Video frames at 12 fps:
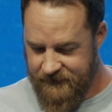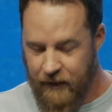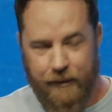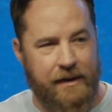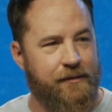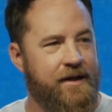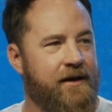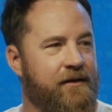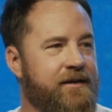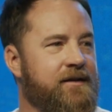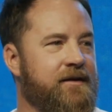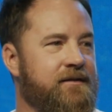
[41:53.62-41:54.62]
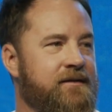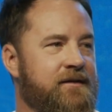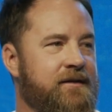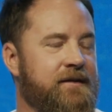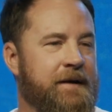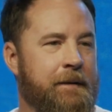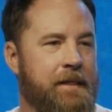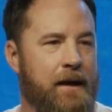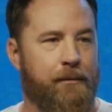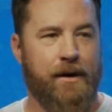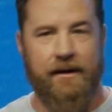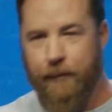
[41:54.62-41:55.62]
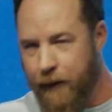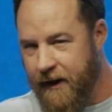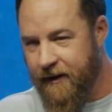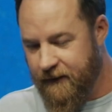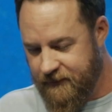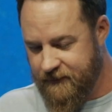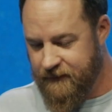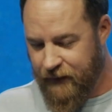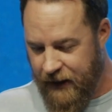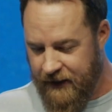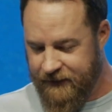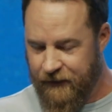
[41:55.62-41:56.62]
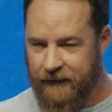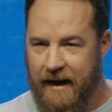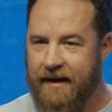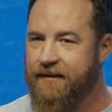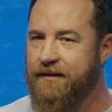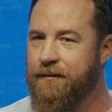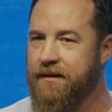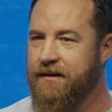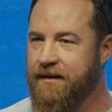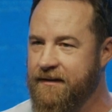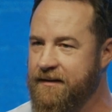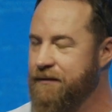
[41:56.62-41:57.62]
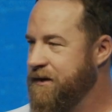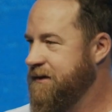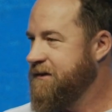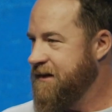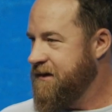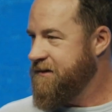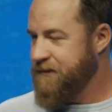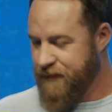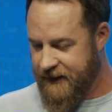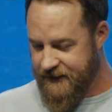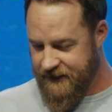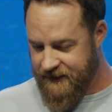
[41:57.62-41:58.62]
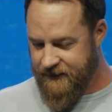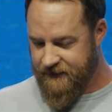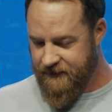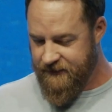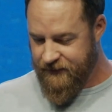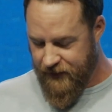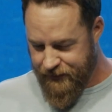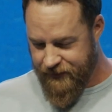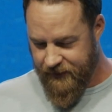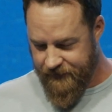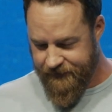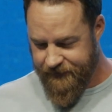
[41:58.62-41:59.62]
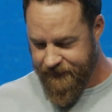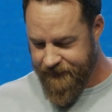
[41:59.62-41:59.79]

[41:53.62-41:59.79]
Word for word: You know, people that are in the I pray to prayer crowd don't like some of the things that we teach because it's scripture.